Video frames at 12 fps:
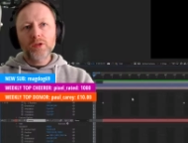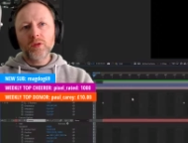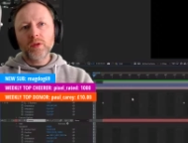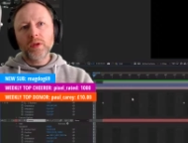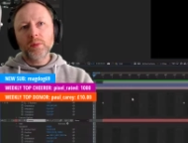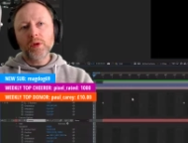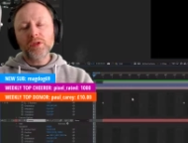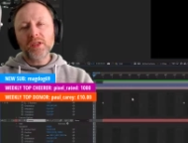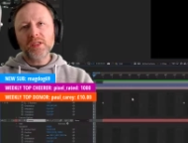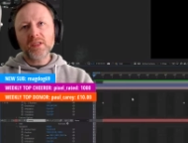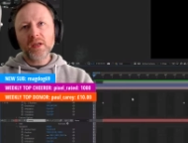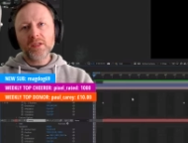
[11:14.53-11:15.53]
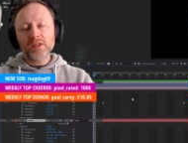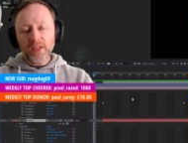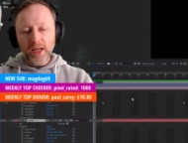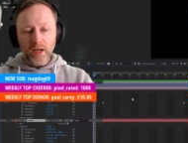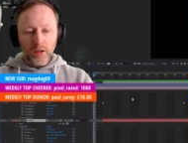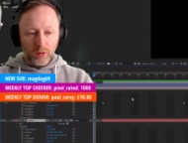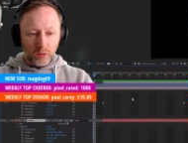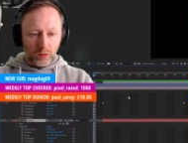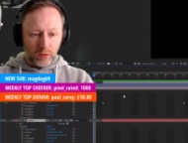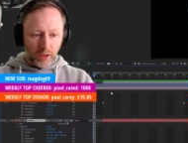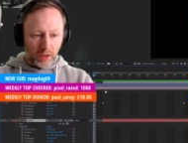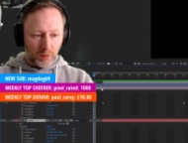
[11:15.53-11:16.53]
So the music starts and then
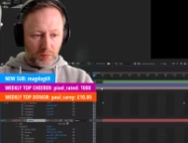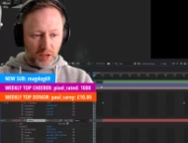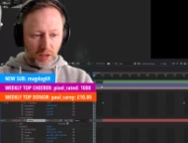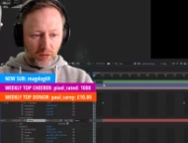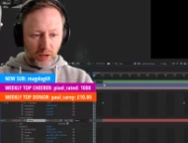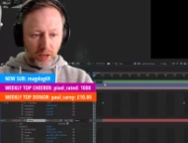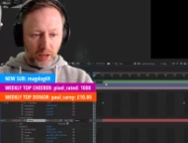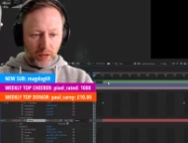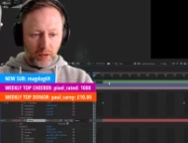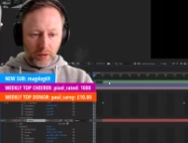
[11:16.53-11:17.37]
hello, that comes in, right?